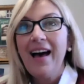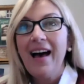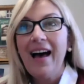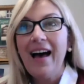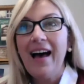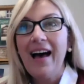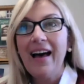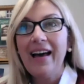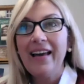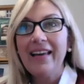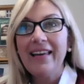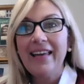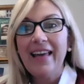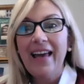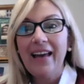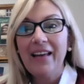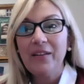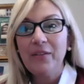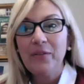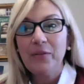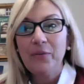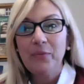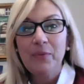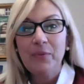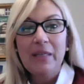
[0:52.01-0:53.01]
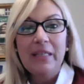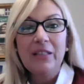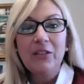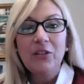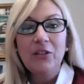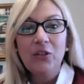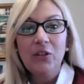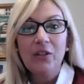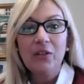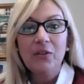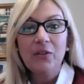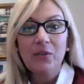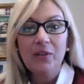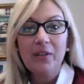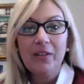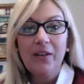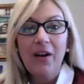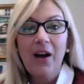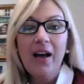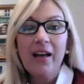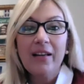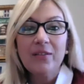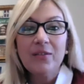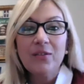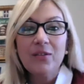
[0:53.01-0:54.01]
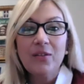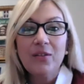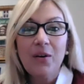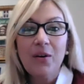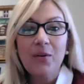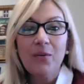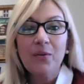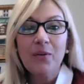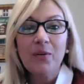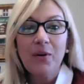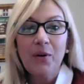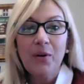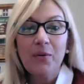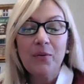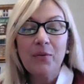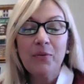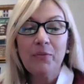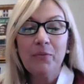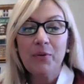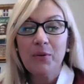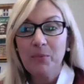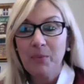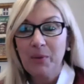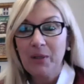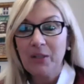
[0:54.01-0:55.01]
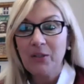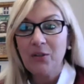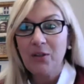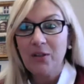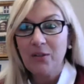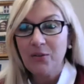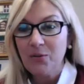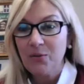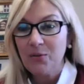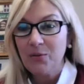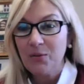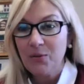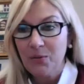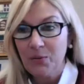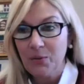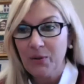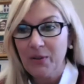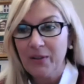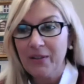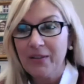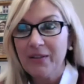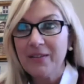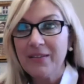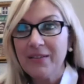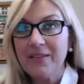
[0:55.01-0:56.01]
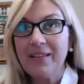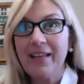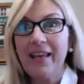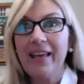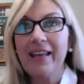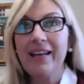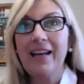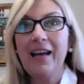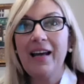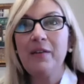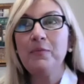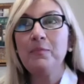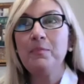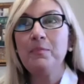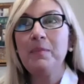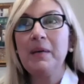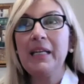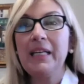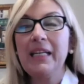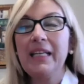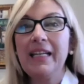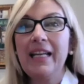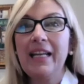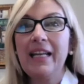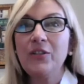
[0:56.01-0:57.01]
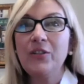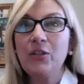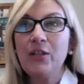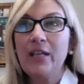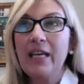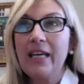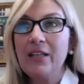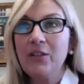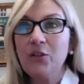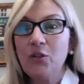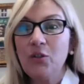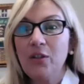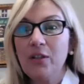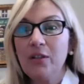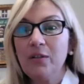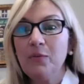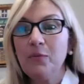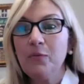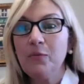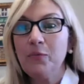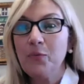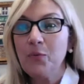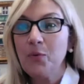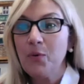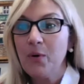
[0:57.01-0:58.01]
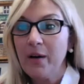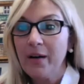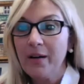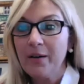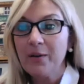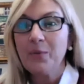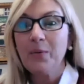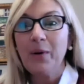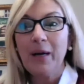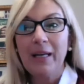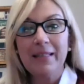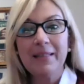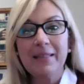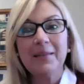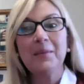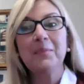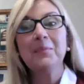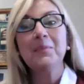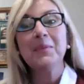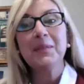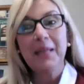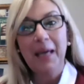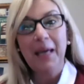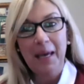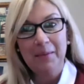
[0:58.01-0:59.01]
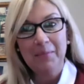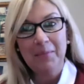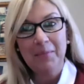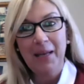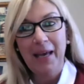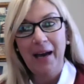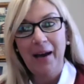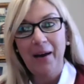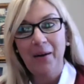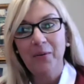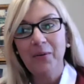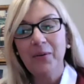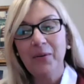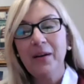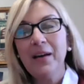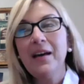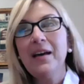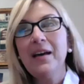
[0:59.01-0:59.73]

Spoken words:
I had three children also go through Winchester schools, and I've been in education for quite some time now.